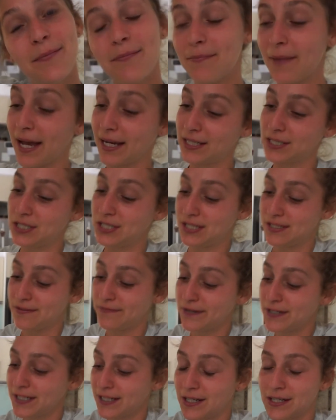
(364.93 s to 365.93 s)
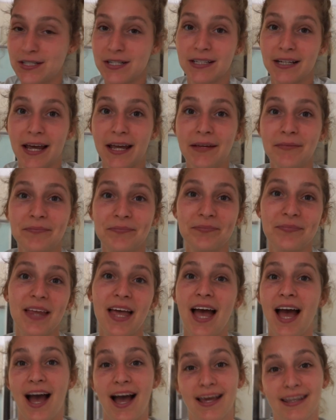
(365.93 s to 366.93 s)
mac and cheese for dinner tonight.
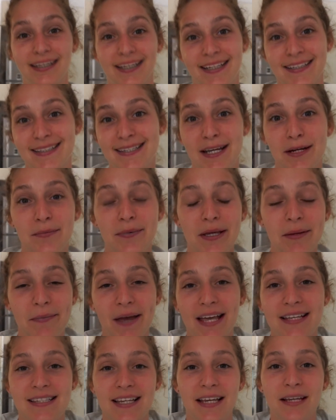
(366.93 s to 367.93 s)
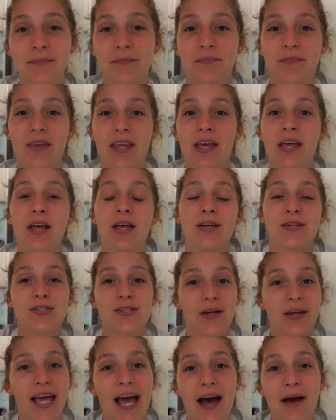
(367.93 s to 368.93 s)
I think it's gonna be amazing.
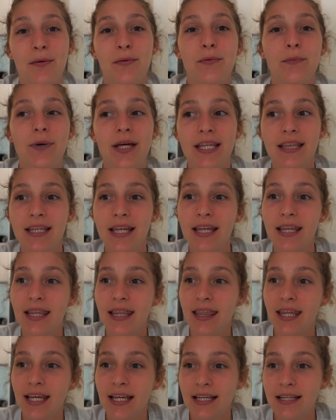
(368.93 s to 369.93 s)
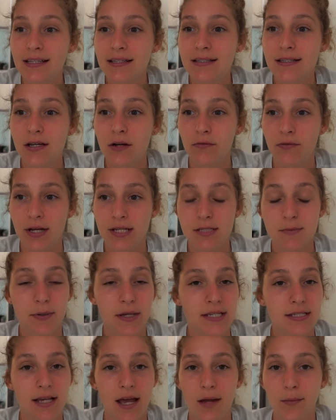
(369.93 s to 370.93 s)
So yeah, with these
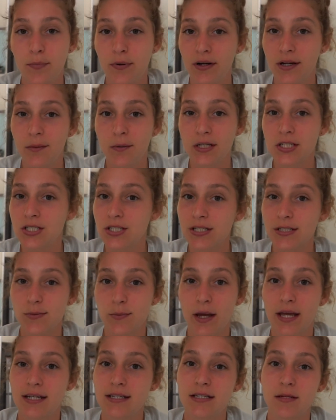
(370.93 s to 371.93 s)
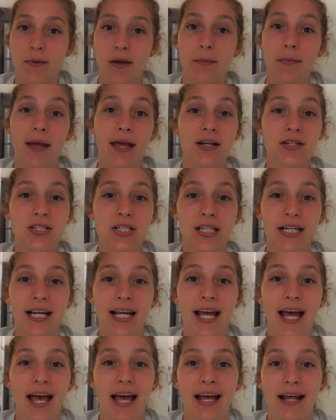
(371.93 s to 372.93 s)
recipes, I pretty much just went into my
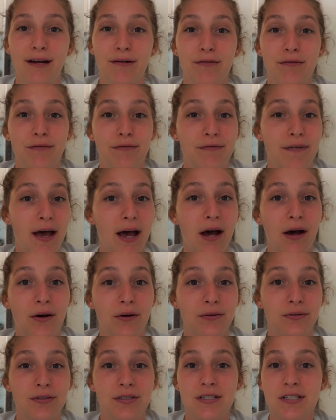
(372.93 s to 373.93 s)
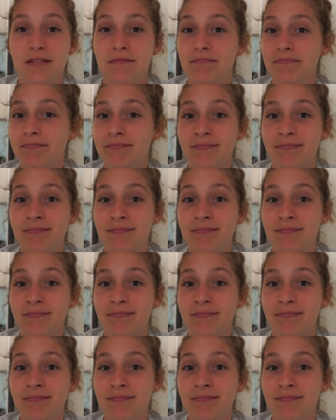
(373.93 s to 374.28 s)
pantry and found